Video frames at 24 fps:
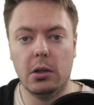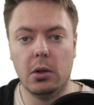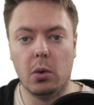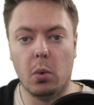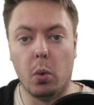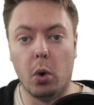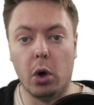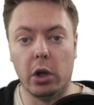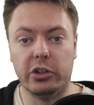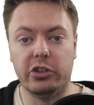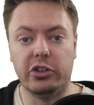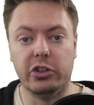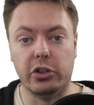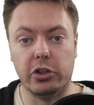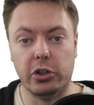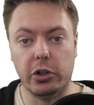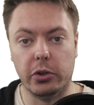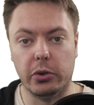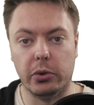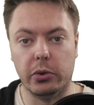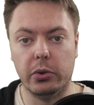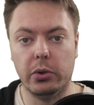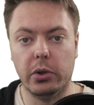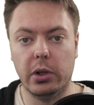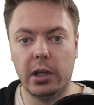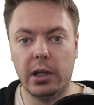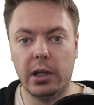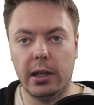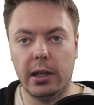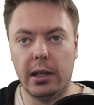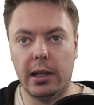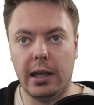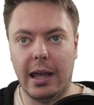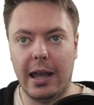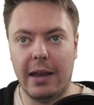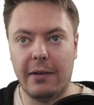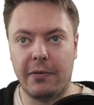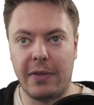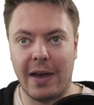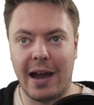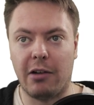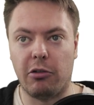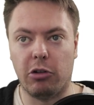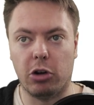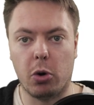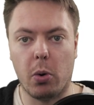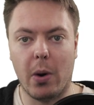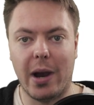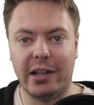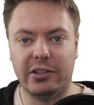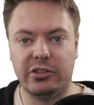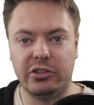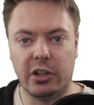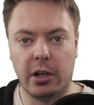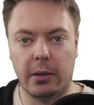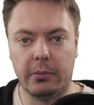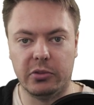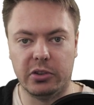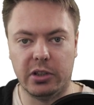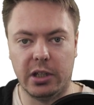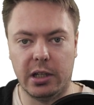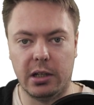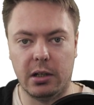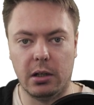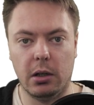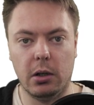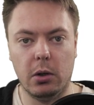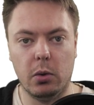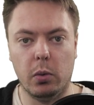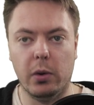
what to do if that request comes in.